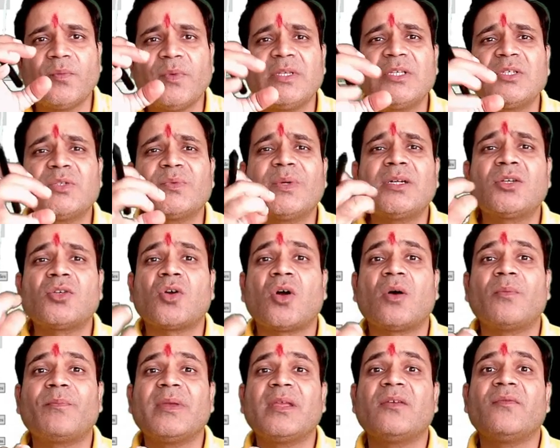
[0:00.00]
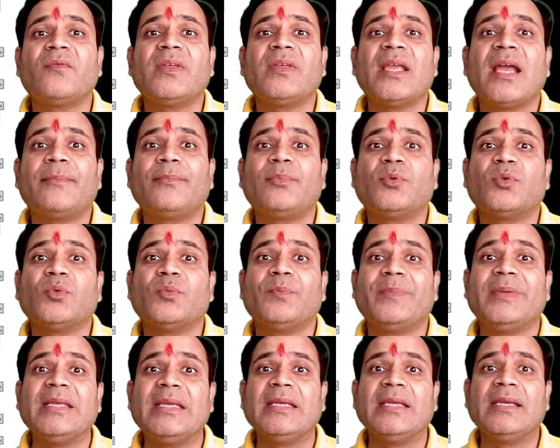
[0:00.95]
which one topic we have to
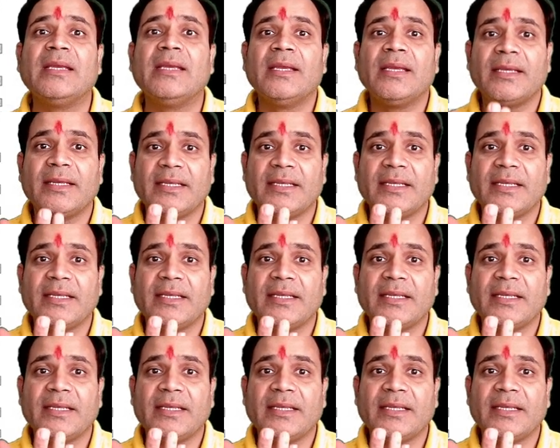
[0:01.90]
be